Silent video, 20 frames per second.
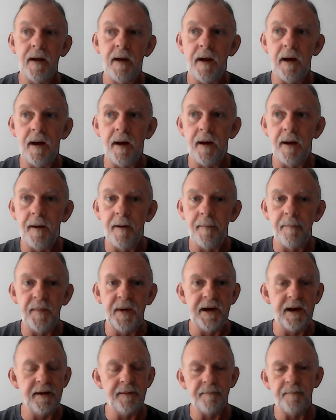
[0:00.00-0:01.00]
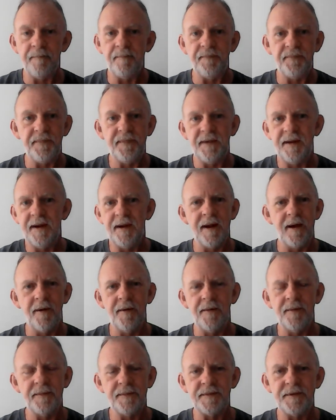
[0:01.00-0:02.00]
But it, you
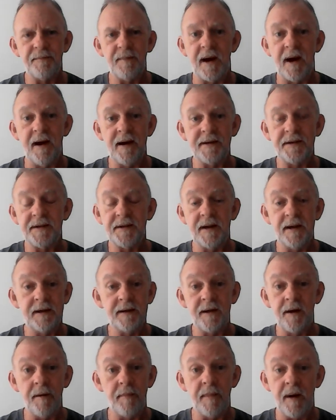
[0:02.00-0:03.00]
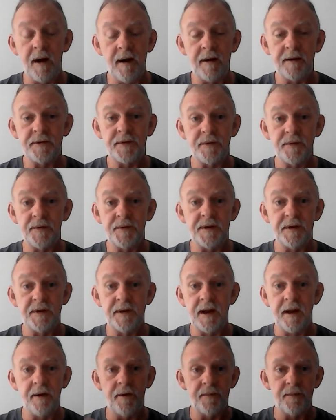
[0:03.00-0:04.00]
know, it's boxing, they're boxers, and
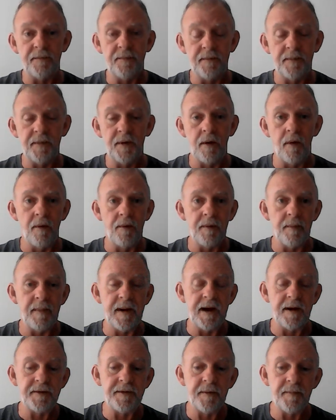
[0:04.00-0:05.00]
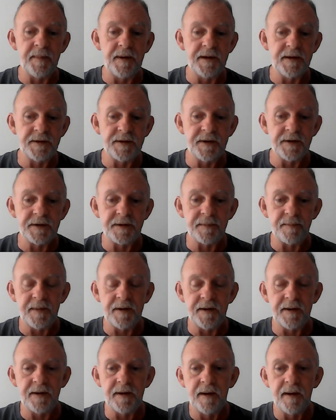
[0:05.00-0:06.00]
they'll go on about their business.
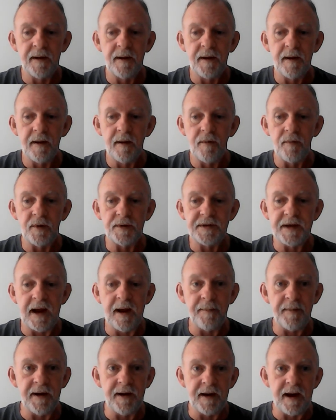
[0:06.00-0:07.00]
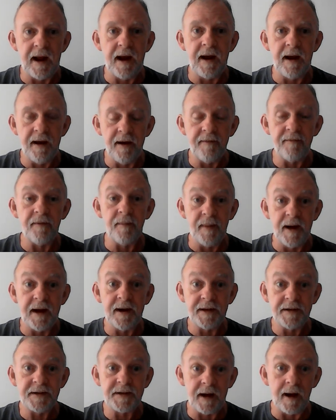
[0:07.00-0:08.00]
But what's happening now,
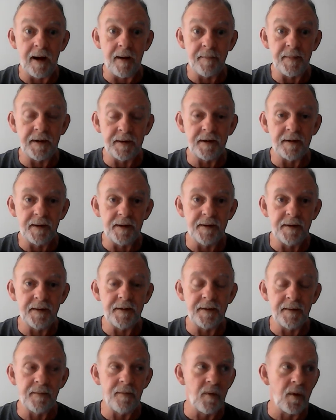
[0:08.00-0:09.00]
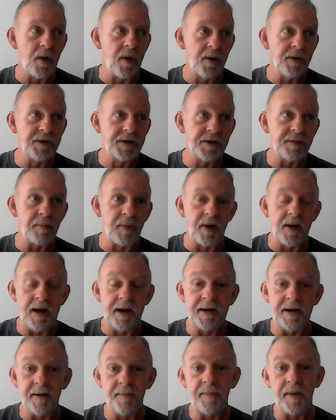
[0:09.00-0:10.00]
everybody's stopping to look. Word's
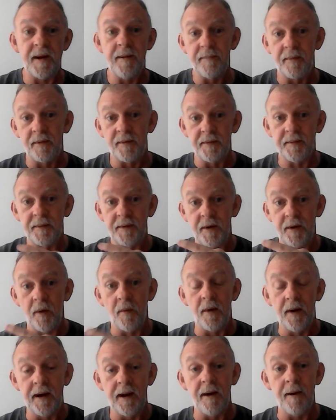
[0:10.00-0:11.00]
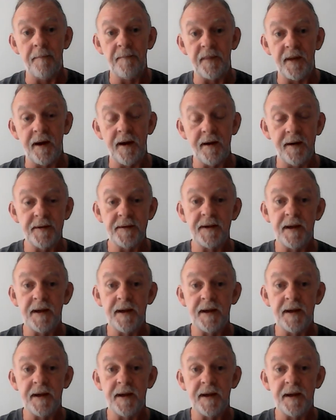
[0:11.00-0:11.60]
spreading, and people are going up there.